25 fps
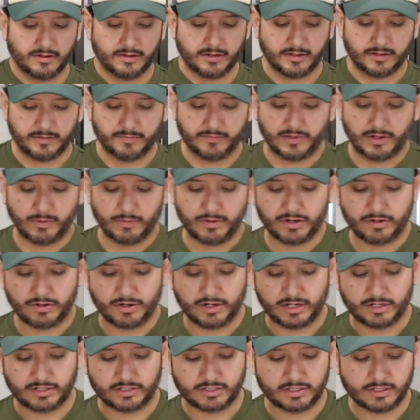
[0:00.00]
That way you're
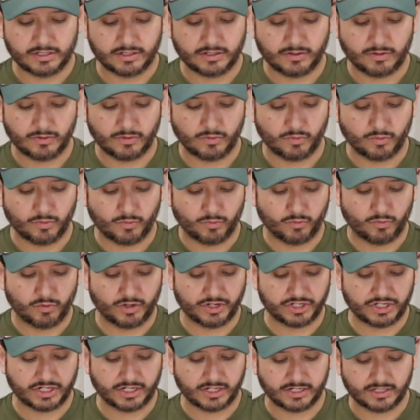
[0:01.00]
not
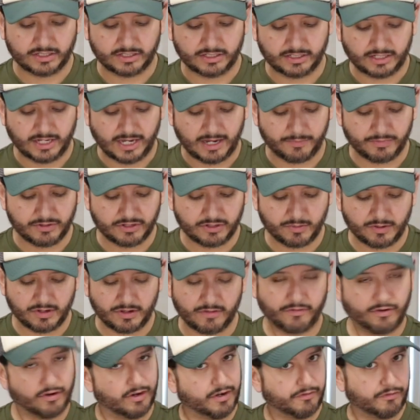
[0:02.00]
rushing, because it happened to me
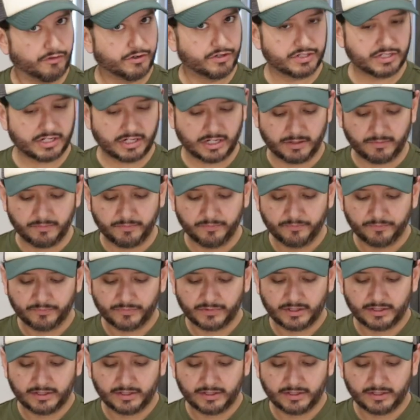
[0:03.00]
the very first time